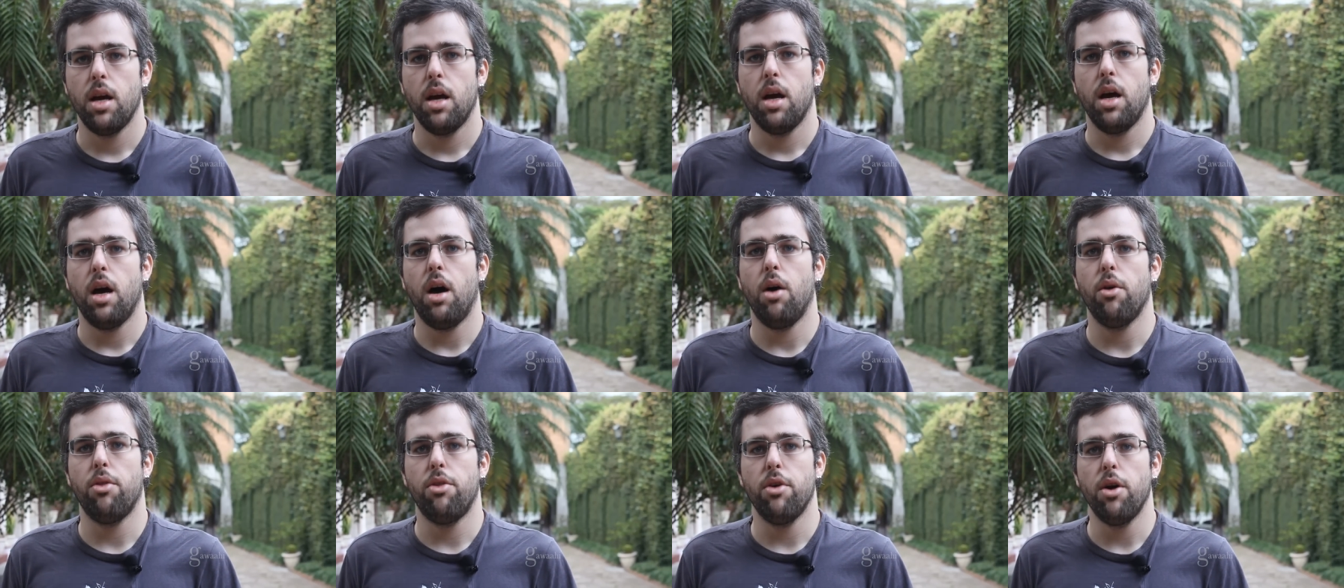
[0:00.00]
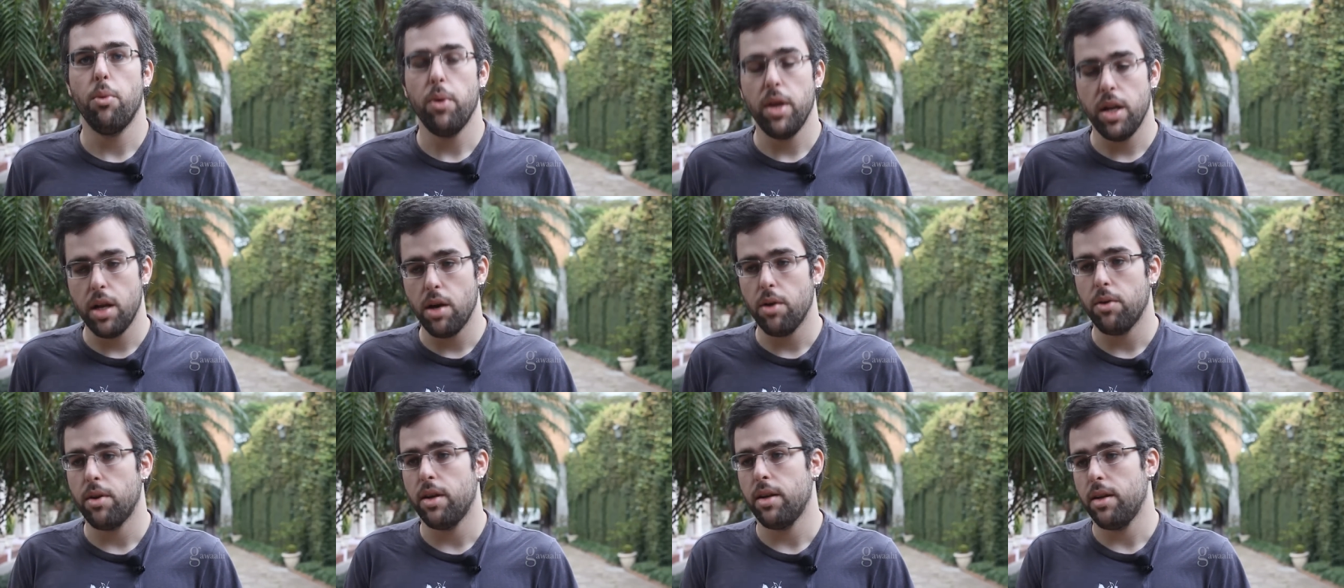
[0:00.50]
Although we
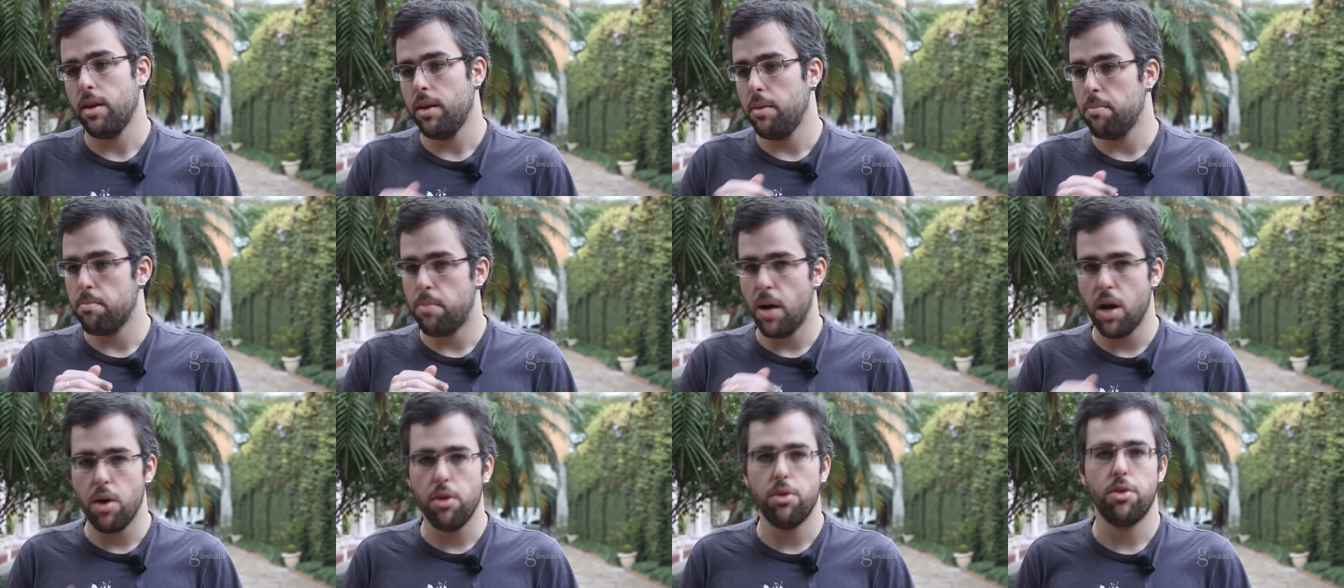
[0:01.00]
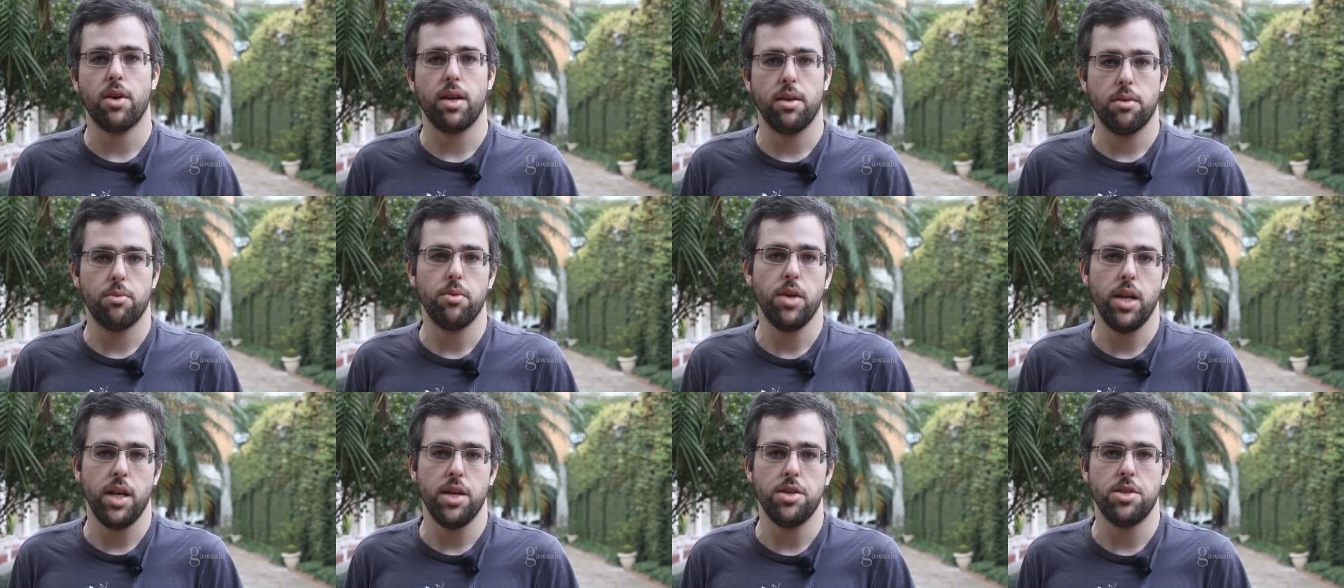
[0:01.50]
know that in both
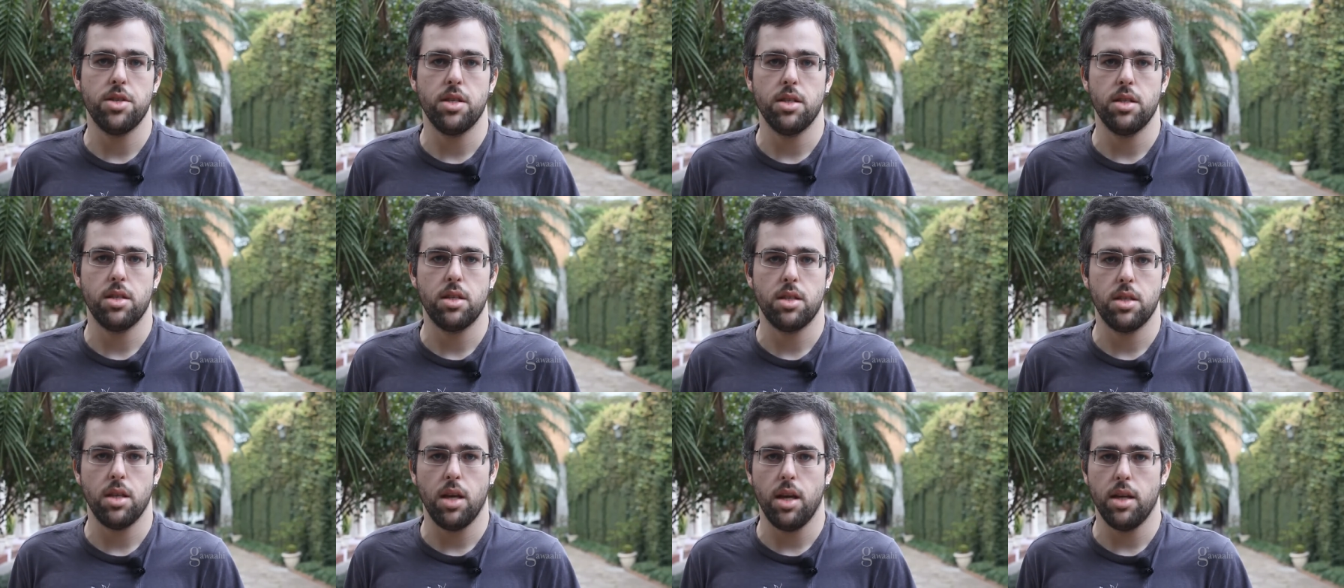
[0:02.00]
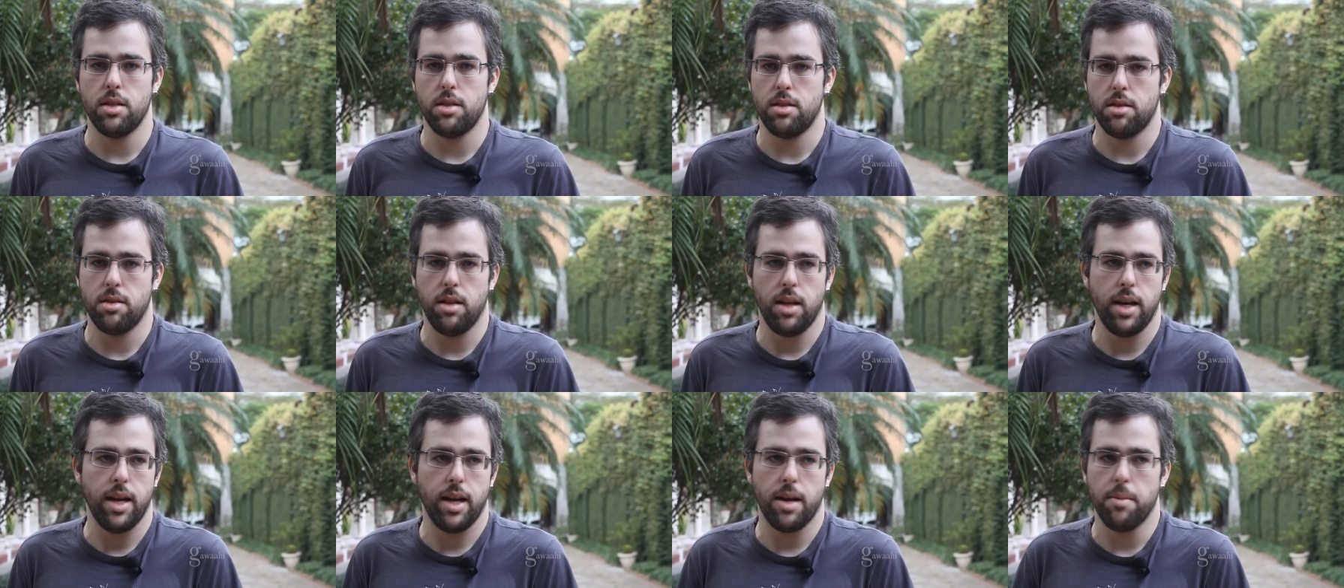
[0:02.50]
religions
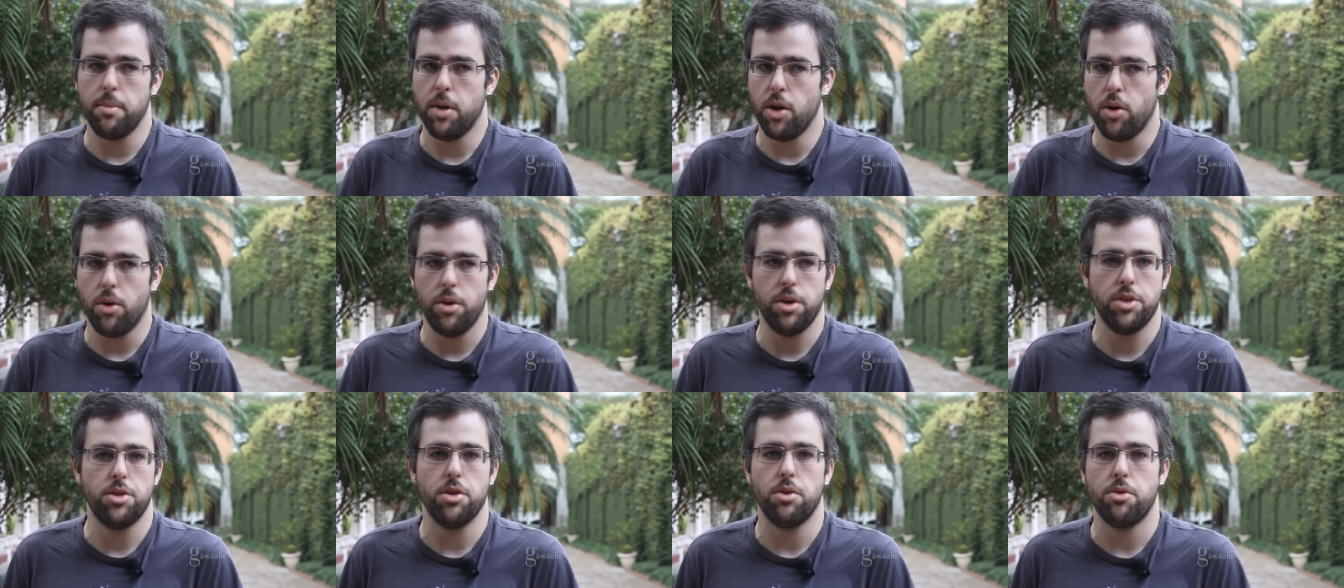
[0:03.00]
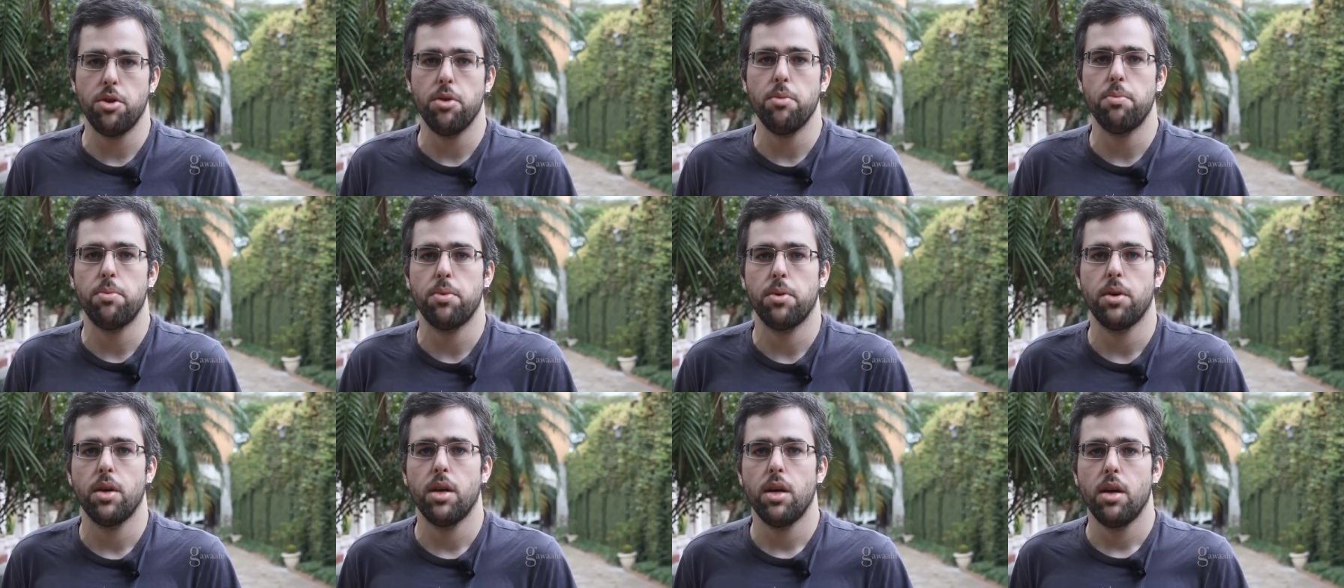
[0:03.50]
it's like a minority group,